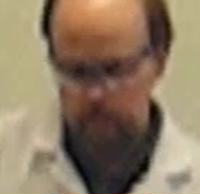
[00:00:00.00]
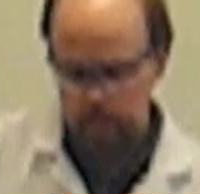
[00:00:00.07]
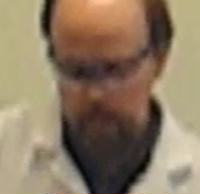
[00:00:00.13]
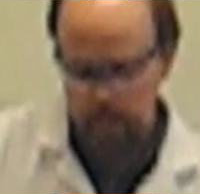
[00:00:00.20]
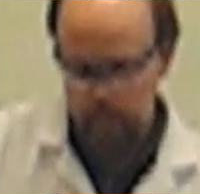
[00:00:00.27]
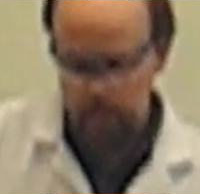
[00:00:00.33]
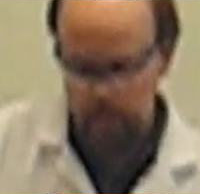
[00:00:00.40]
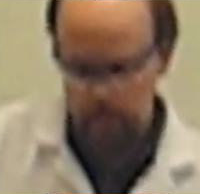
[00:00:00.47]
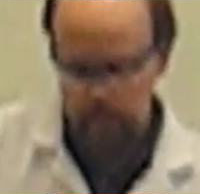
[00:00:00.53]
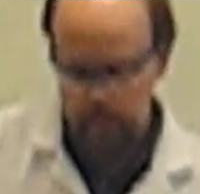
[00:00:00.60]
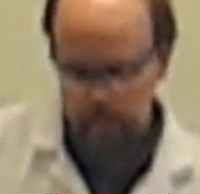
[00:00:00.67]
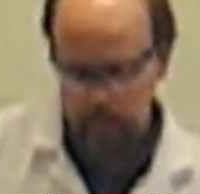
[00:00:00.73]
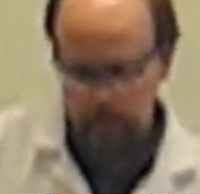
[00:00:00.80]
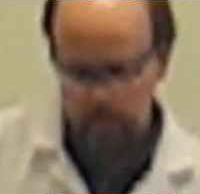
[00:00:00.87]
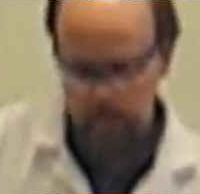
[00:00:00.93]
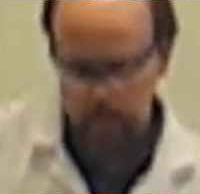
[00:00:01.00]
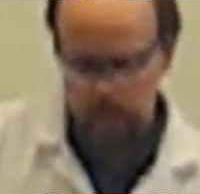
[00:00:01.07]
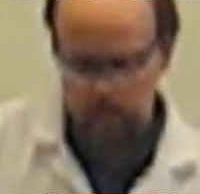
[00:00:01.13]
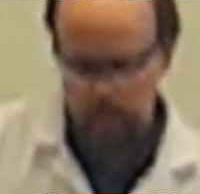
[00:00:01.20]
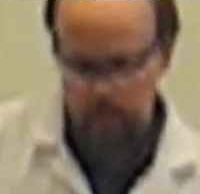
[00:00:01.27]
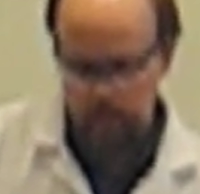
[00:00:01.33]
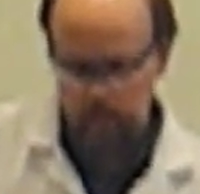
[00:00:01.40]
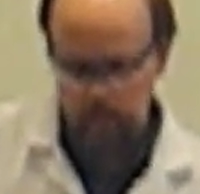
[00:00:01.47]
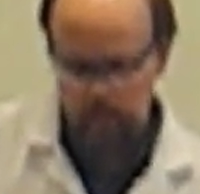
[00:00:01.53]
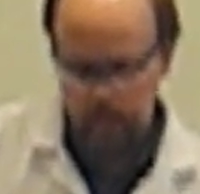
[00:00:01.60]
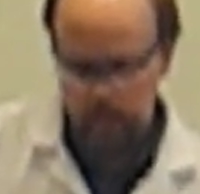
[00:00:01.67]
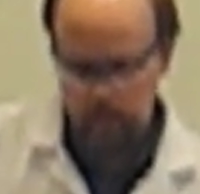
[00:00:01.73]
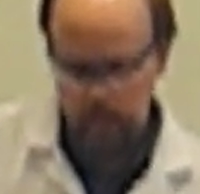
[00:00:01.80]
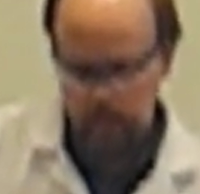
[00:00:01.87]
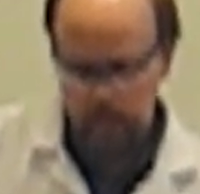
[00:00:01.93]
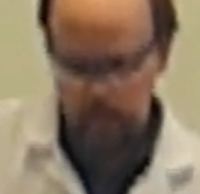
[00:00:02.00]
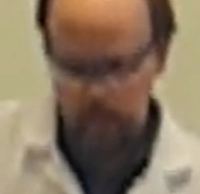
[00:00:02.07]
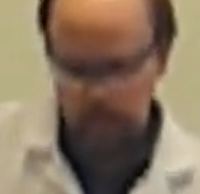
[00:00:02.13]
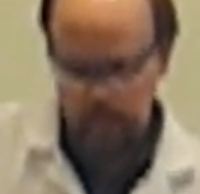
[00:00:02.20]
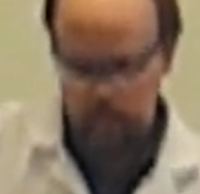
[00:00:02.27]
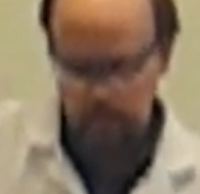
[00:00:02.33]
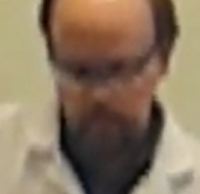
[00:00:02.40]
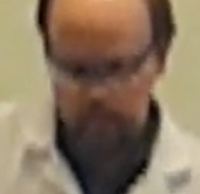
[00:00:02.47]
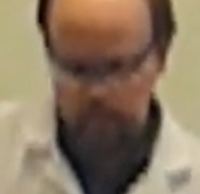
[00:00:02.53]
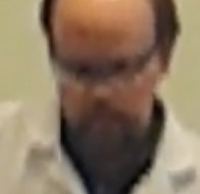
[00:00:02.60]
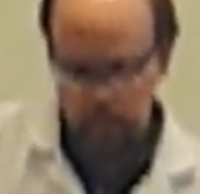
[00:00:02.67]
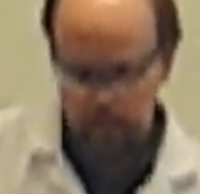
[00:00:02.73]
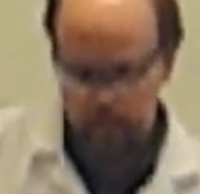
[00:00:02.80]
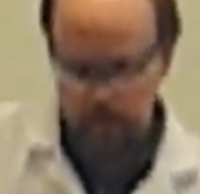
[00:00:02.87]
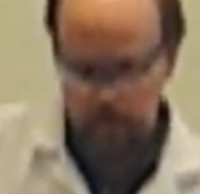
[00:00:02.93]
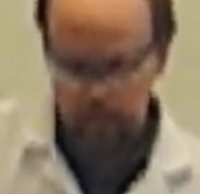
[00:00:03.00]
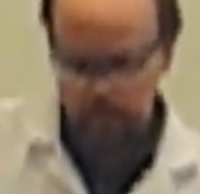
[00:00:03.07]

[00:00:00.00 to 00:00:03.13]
[no speech]